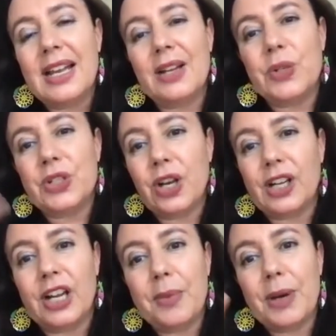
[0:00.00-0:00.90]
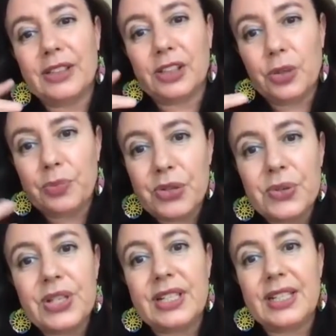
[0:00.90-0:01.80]
and we're talking about the
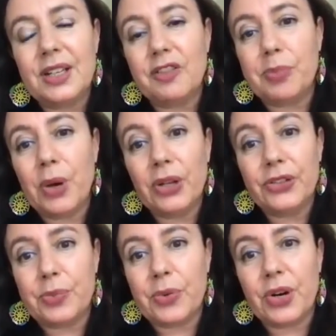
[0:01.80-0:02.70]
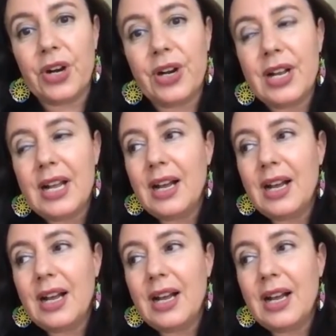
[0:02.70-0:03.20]
community of Baltimore,